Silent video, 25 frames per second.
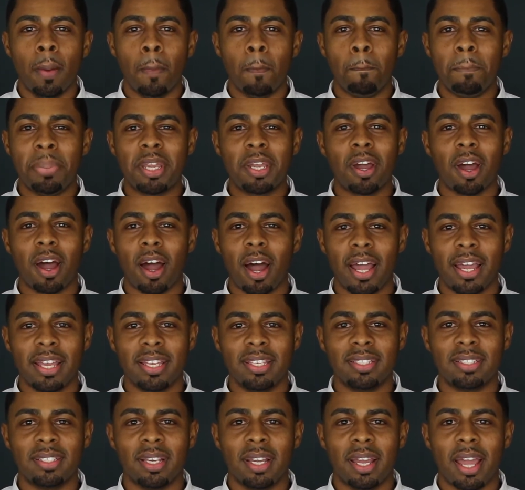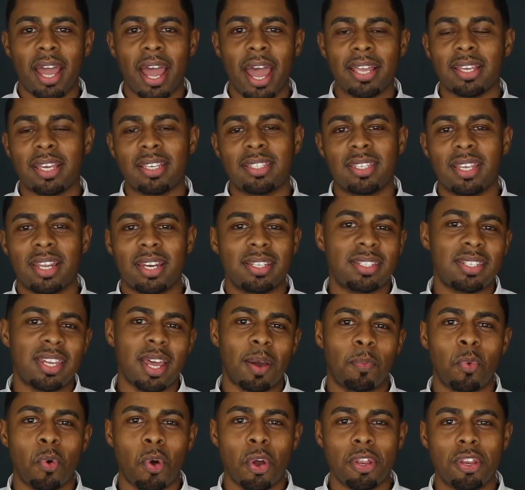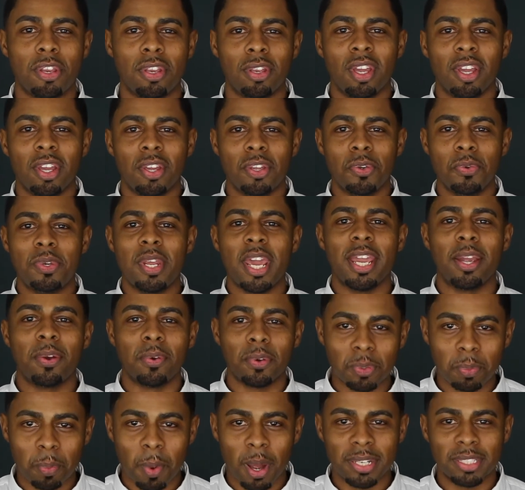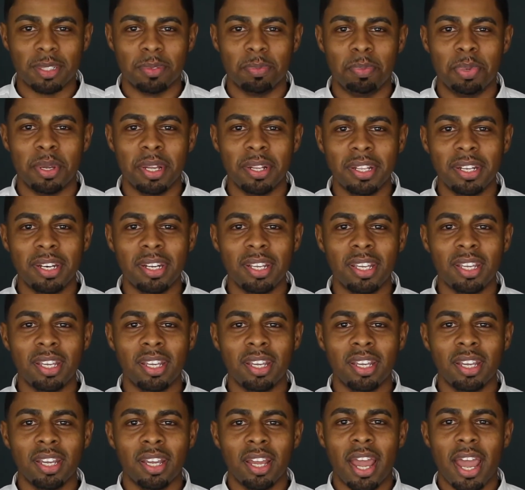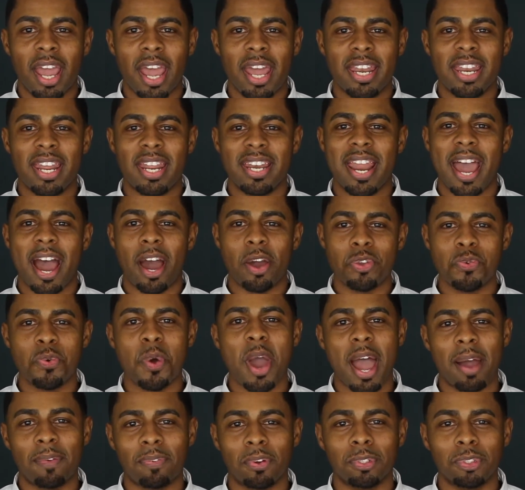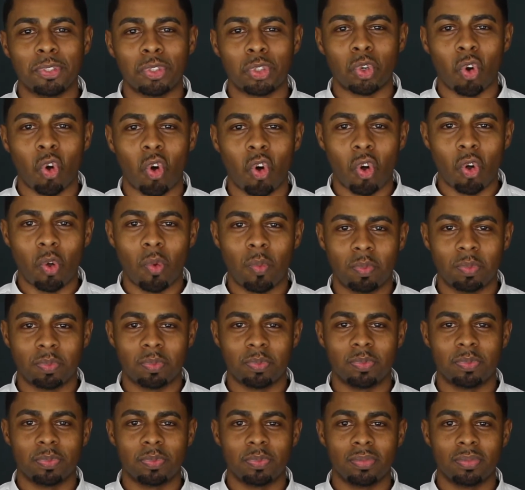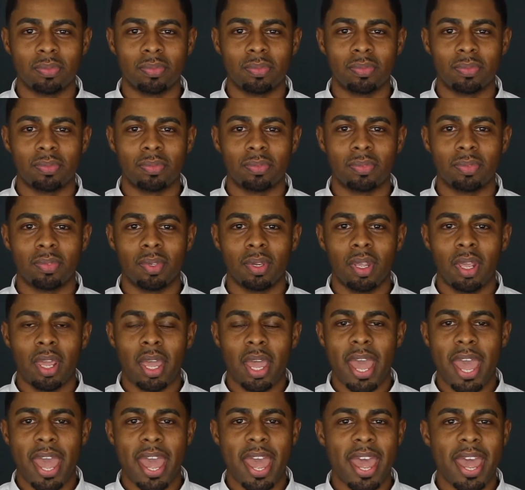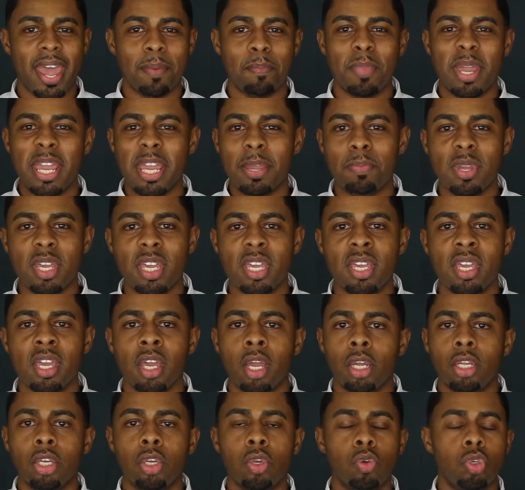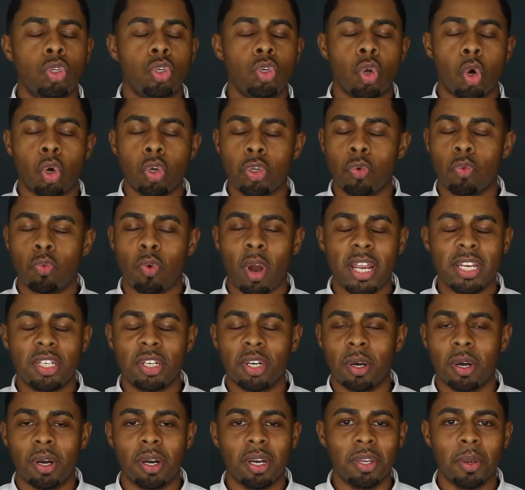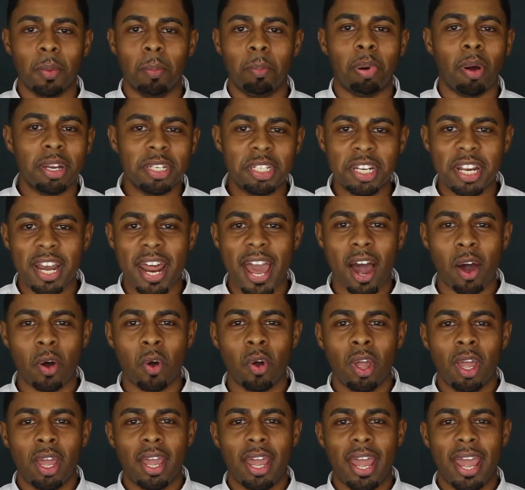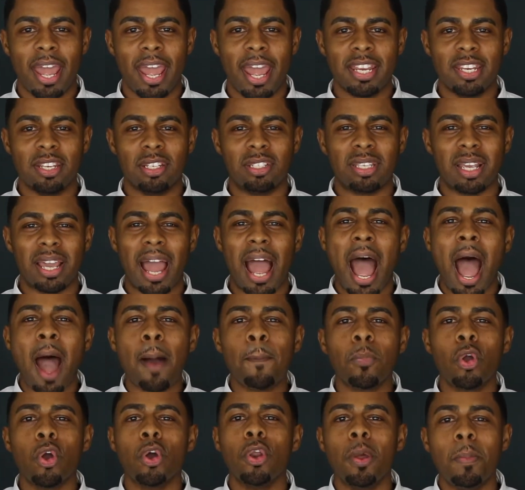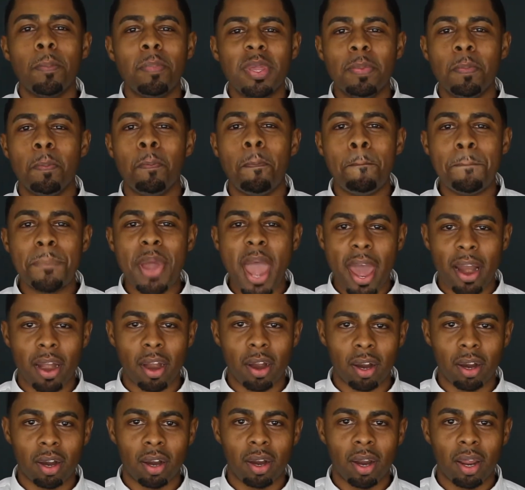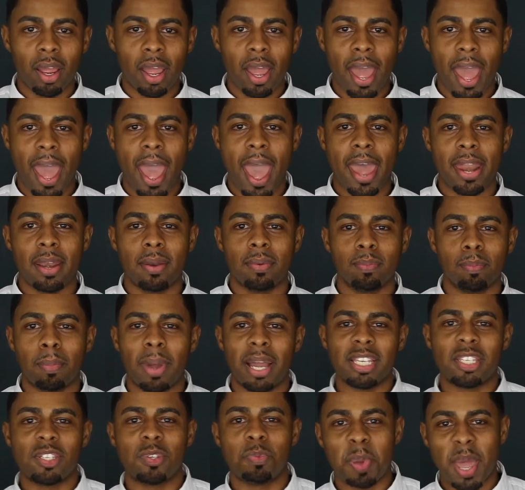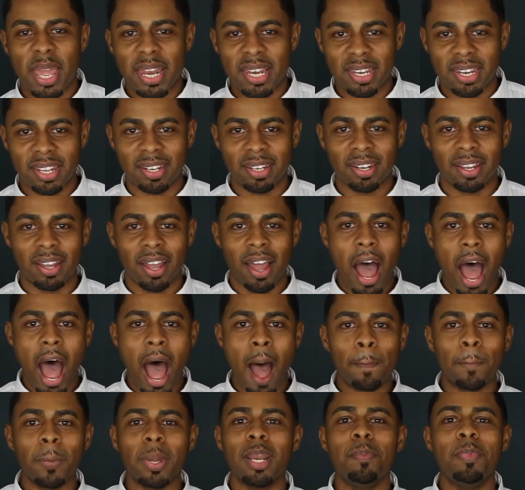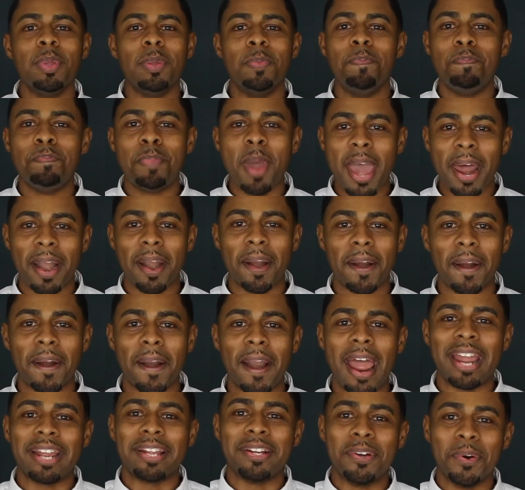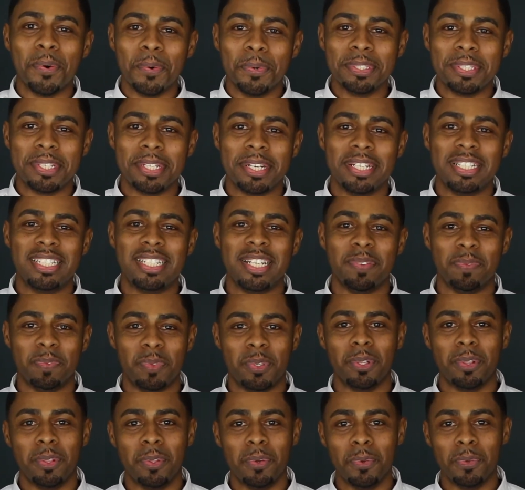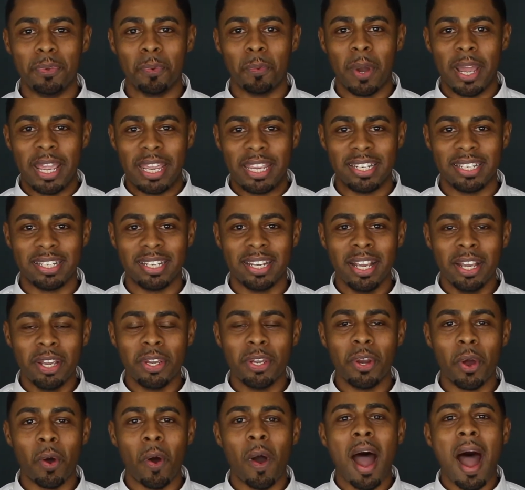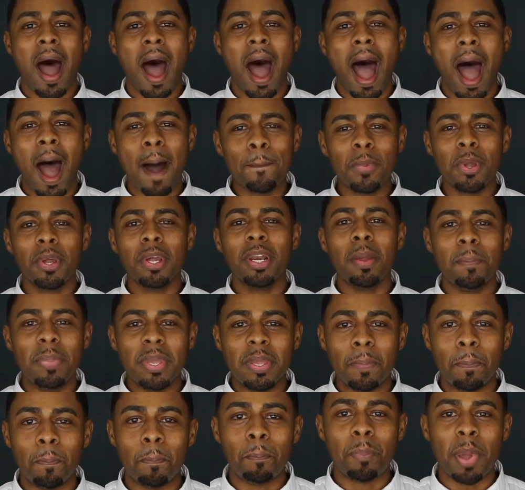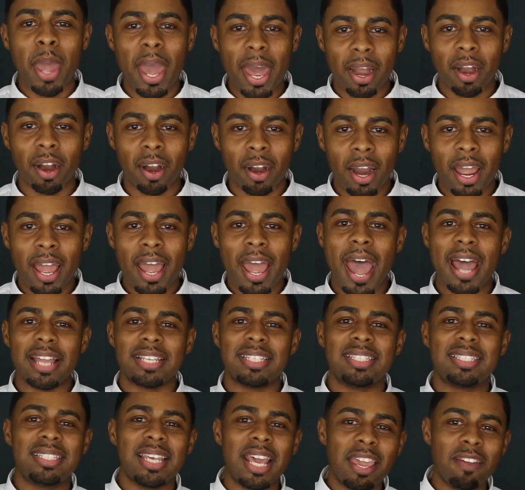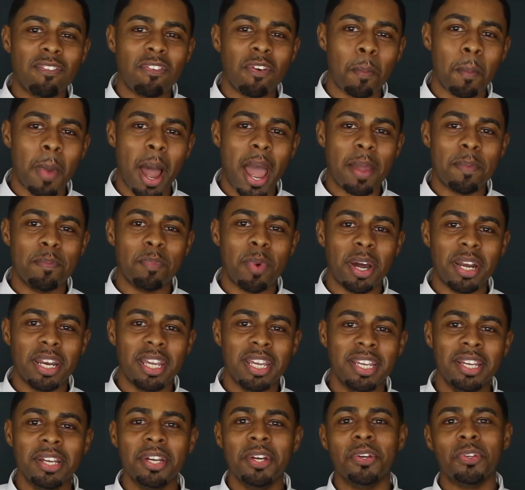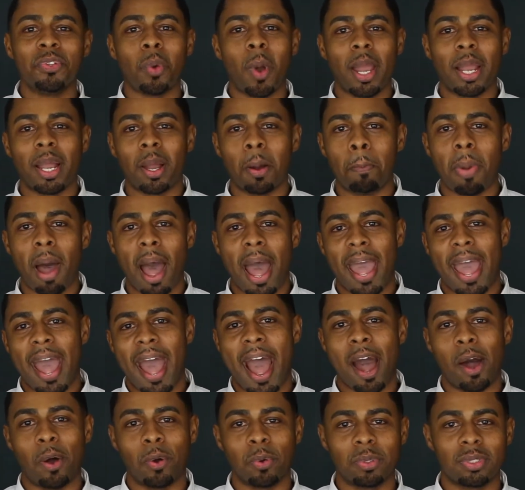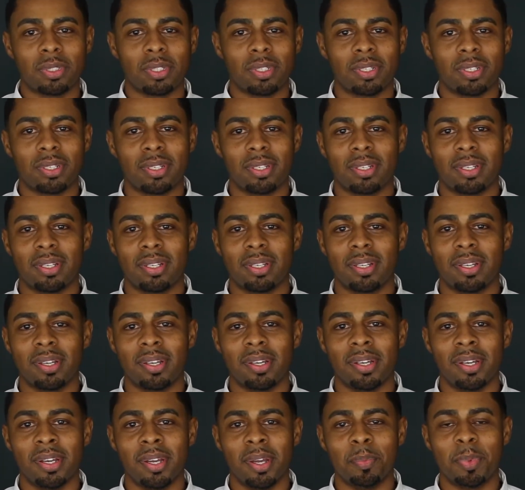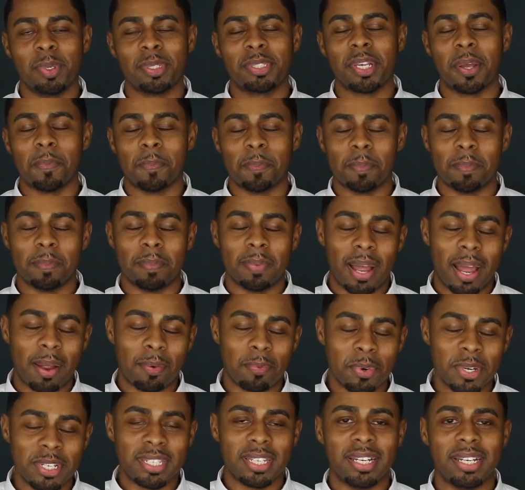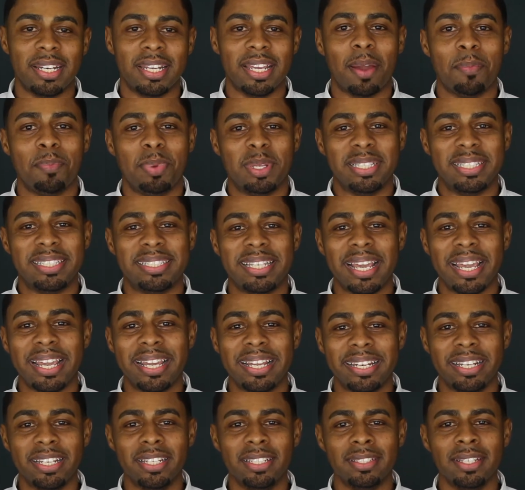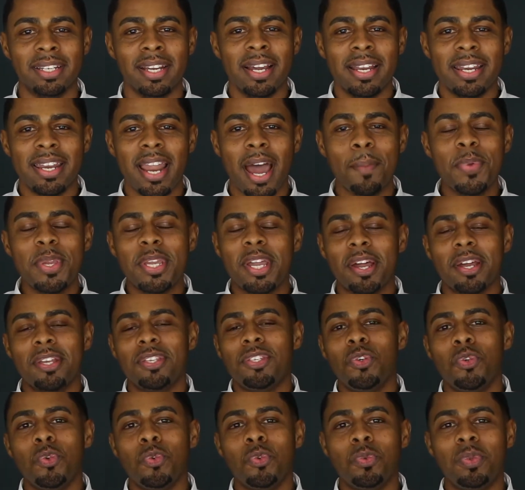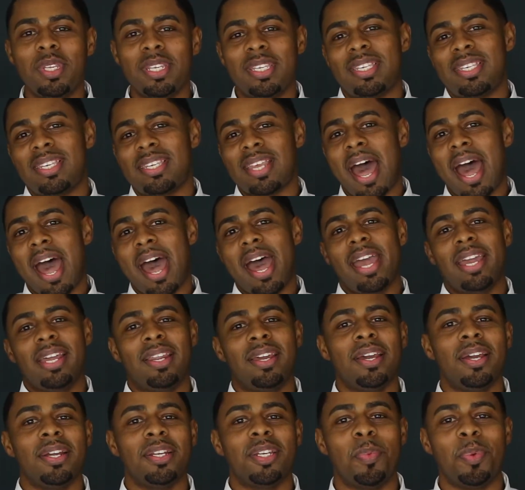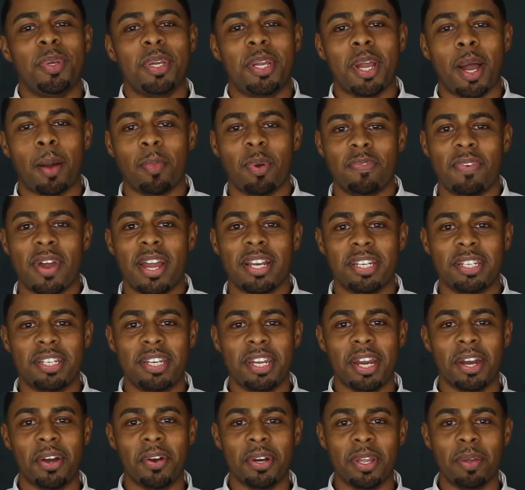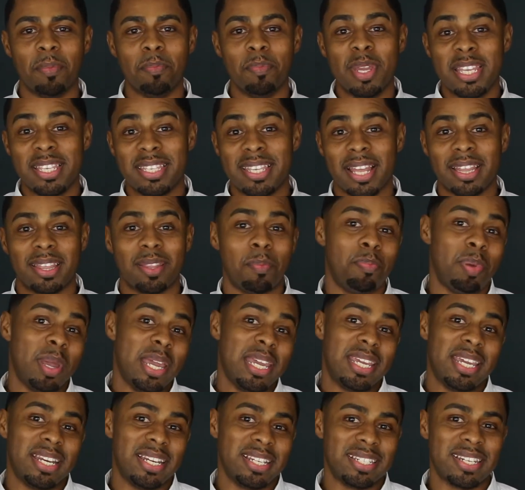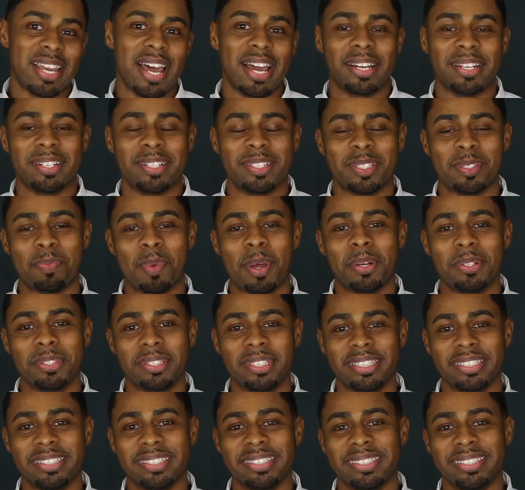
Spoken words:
Because as I said in step 1, you take responsibility and then now you have control. And maybe you write your budget out and you say, I'm going to be better at my spending. I'm going to be better at going to the gym to lose weight. I'm going to be better at saving my money so I could buy a house. But something recently I've been saying is, not because you decide to become a vegetarian means that the bacon is not going to smell good,